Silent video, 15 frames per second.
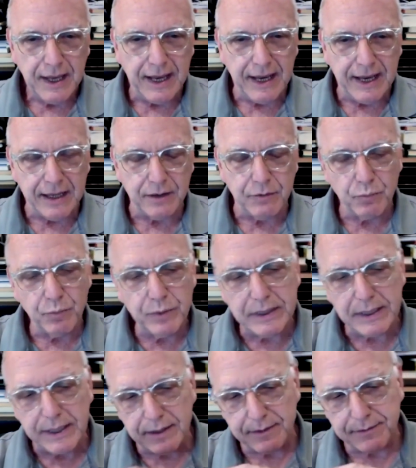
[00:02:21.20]
and
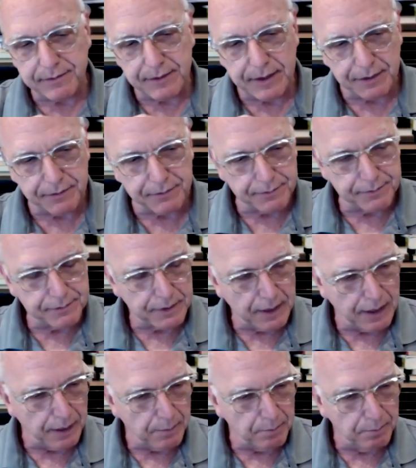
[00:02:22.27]
really it's
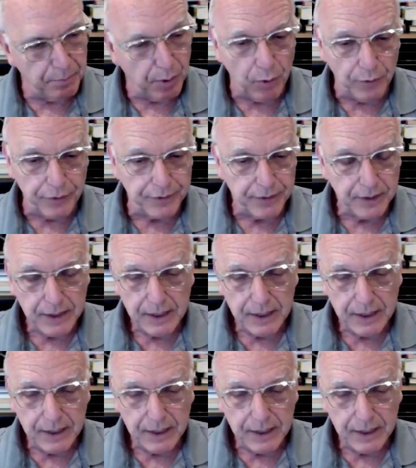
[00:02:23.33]
both